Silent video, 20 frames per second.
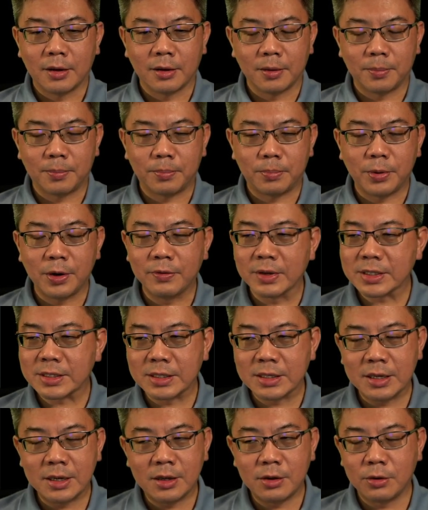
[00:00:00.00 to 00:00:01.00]

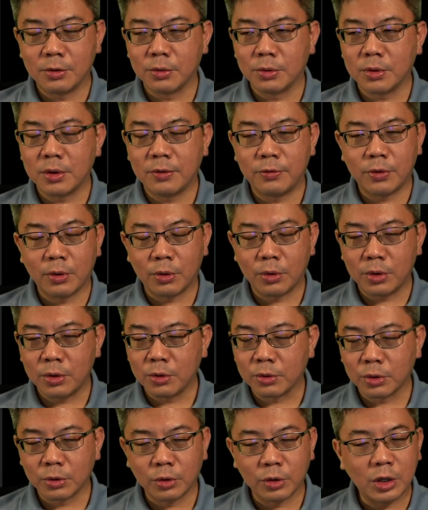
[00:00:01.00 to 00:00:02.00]
Previously, you
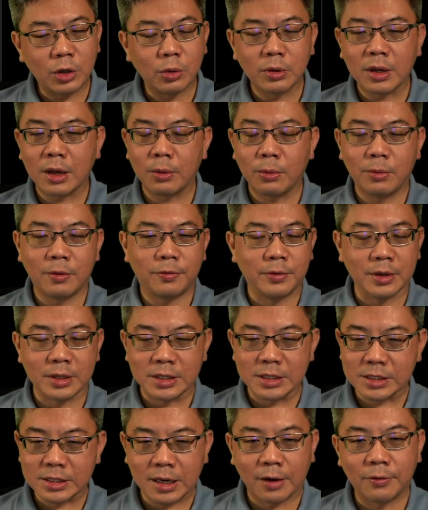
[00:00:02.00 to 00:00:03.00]
could only do that with your
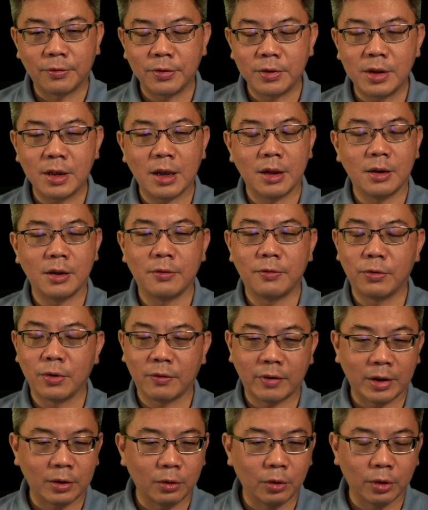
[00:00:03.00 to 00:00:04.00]
discovery, and if you have
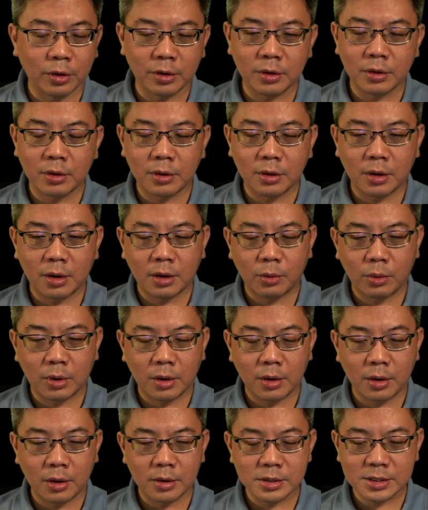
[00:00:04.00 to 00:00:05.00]
unlocked
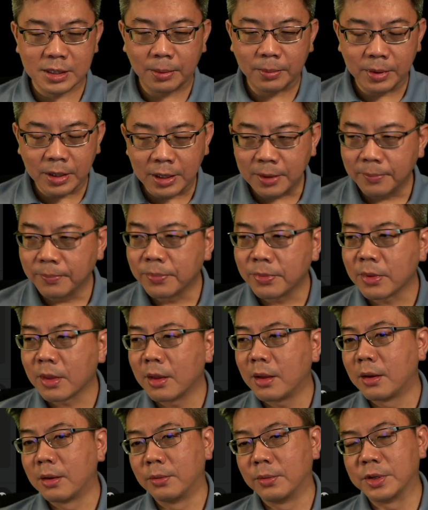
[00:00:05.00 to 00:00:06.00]
summoning,
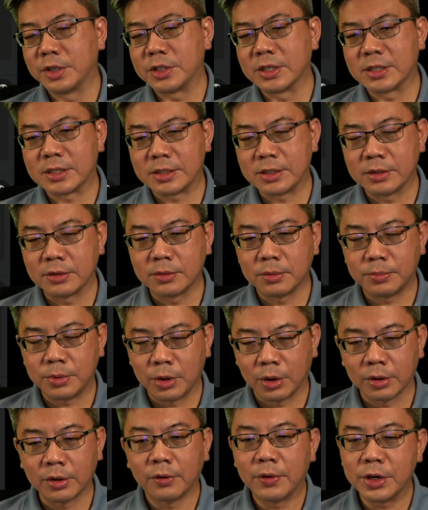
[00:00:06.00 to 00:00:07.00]
which is still
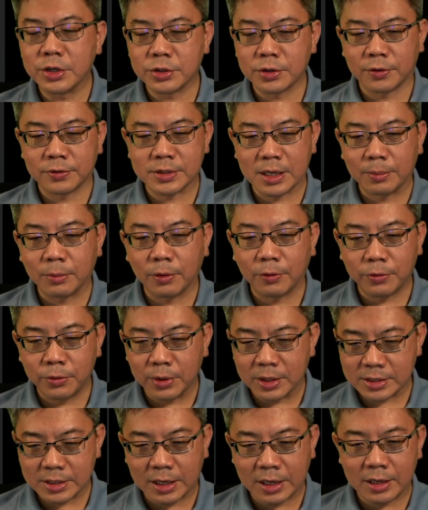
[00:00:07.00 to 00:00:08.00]
beyond the range of some of you,
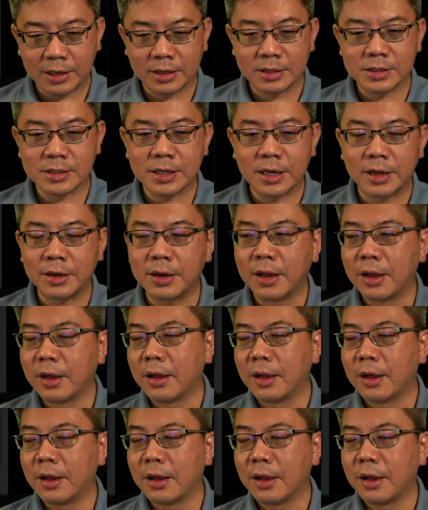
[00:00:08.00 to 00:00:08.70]
as I understand.